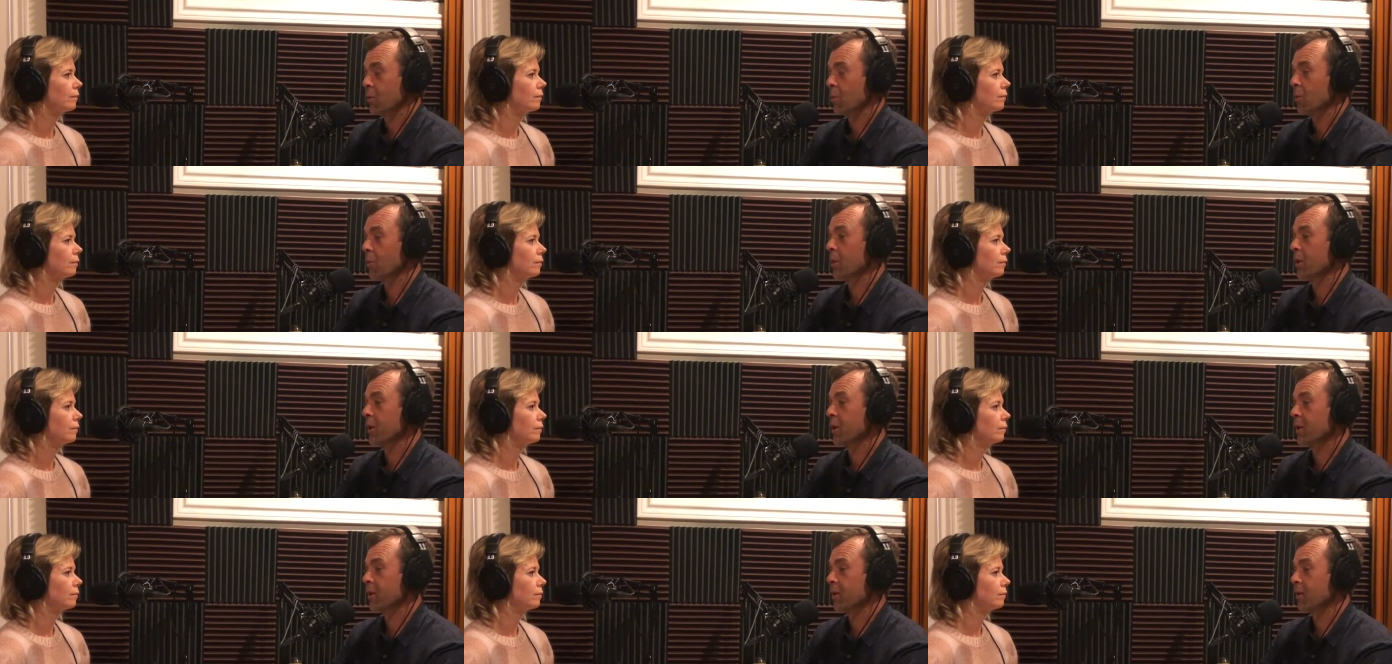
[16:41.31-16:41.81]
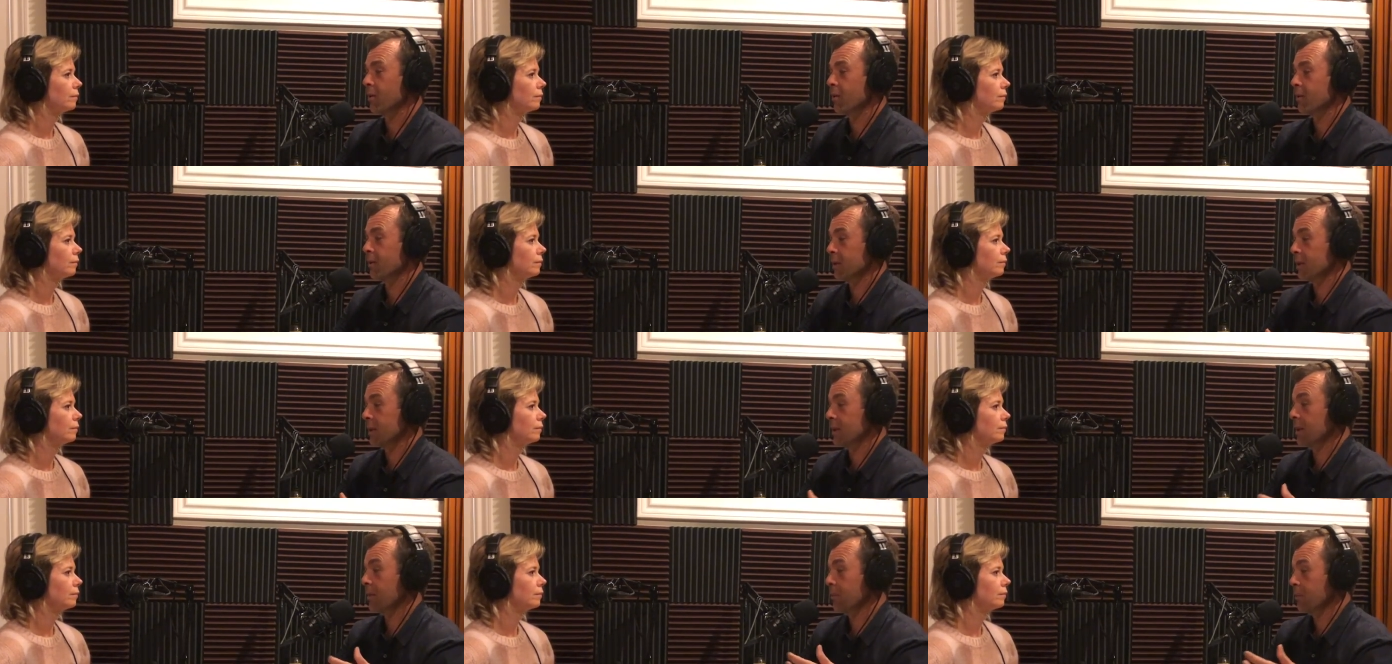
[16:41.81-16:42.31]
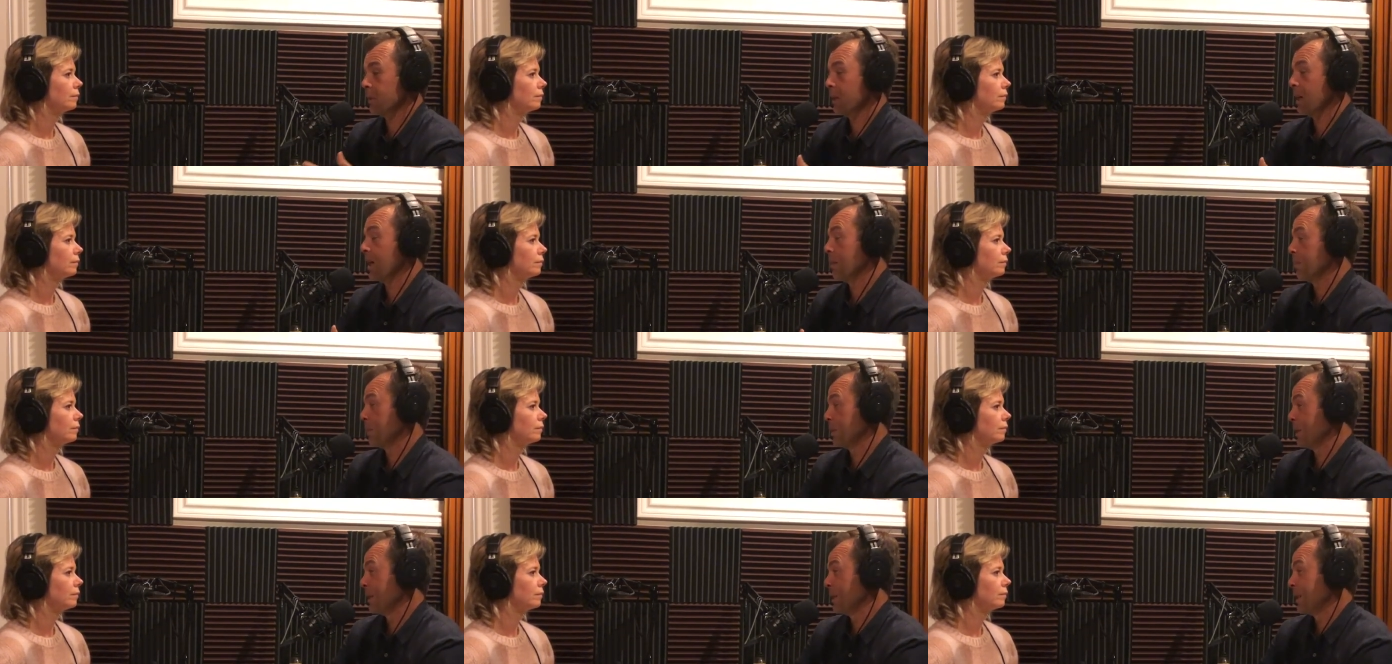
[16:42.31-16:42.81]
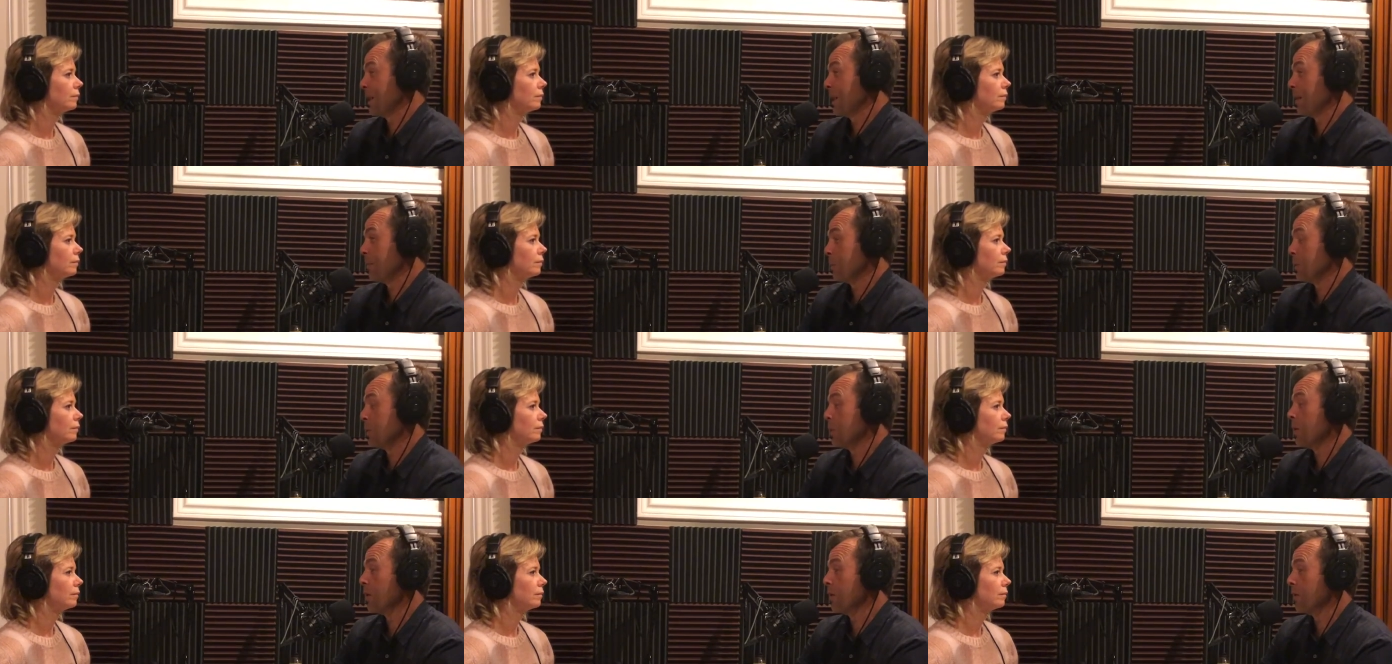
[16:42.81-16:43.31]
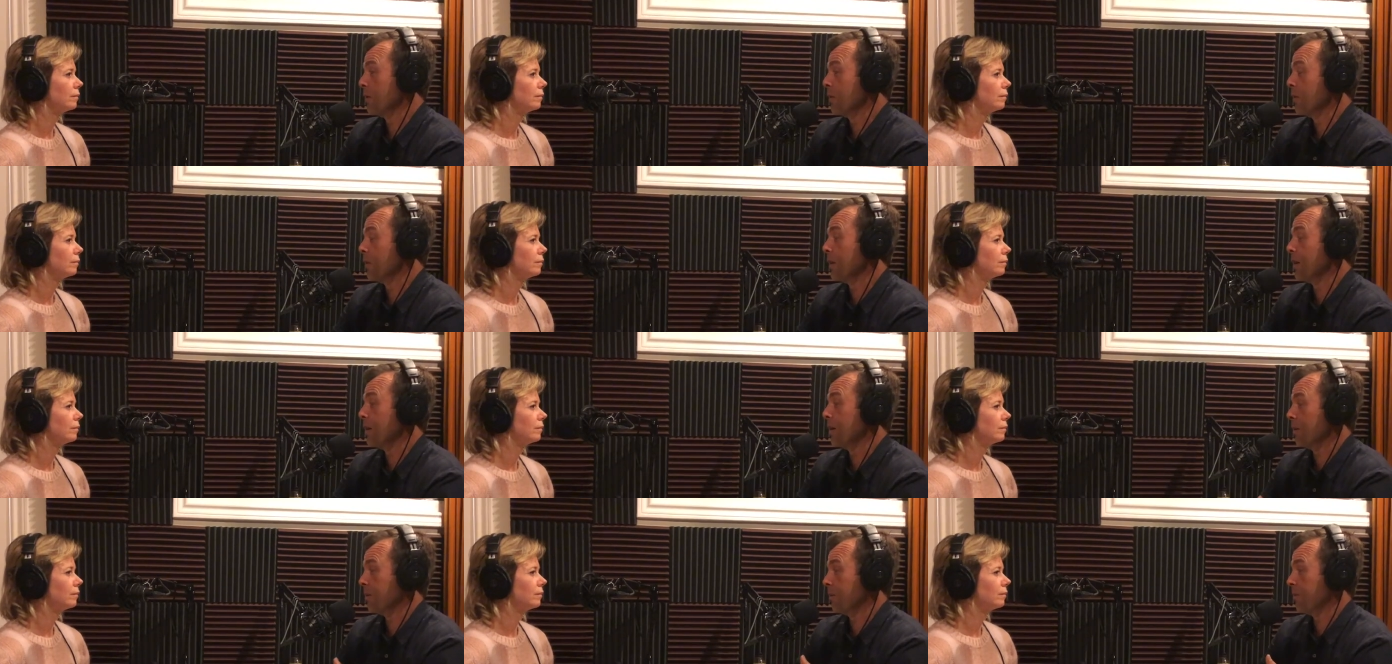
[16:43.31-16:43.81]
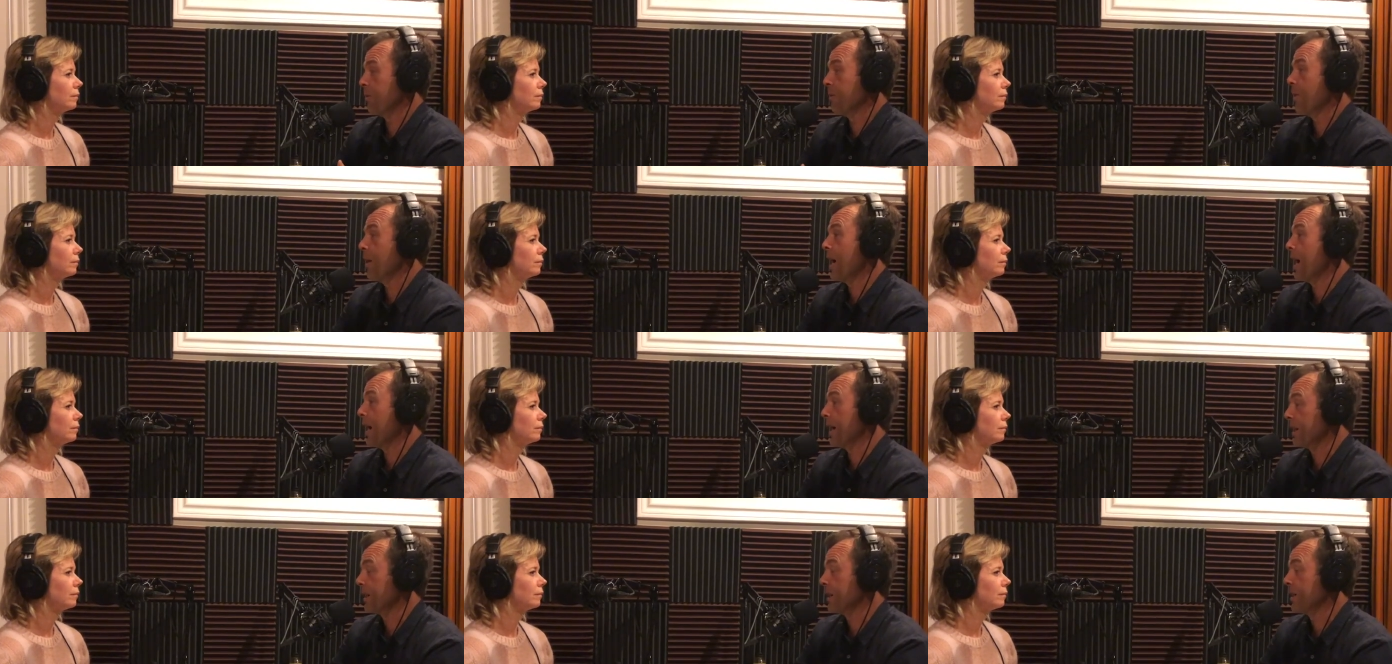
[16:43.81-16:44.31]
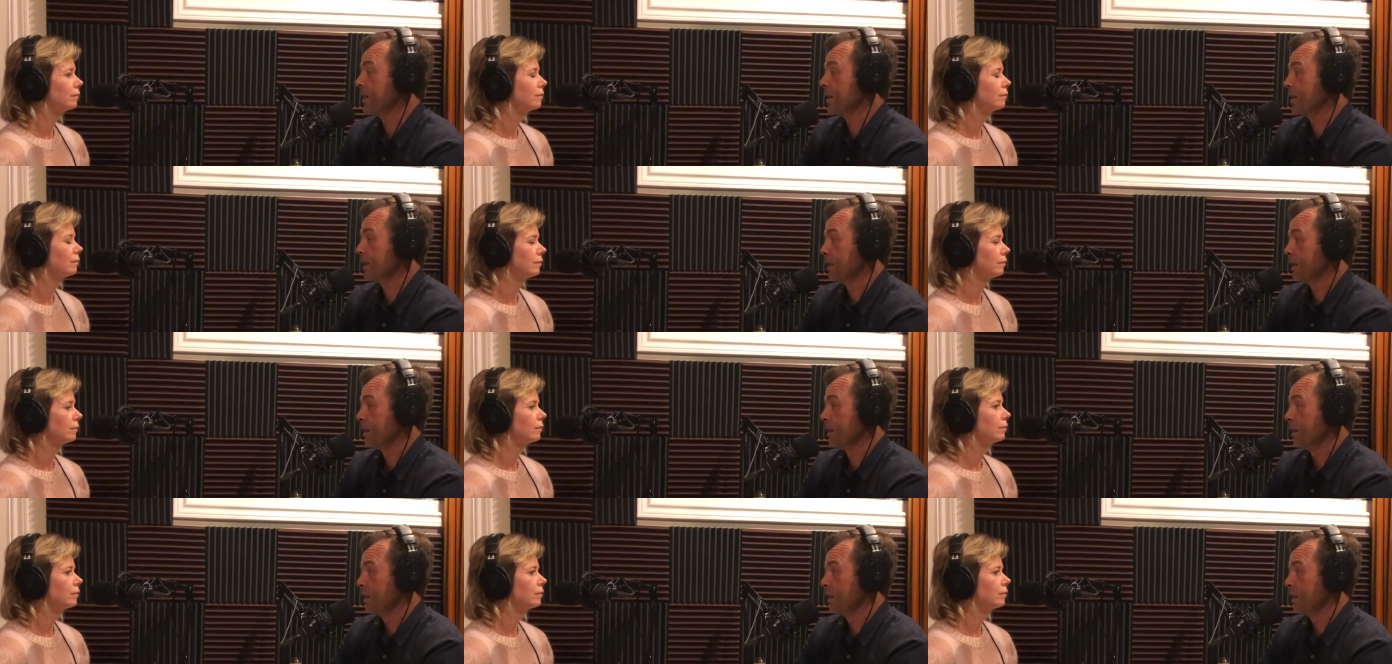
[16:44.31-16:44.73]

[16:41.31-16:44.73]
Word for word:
Speaker 1: with sometimes the same sort of effect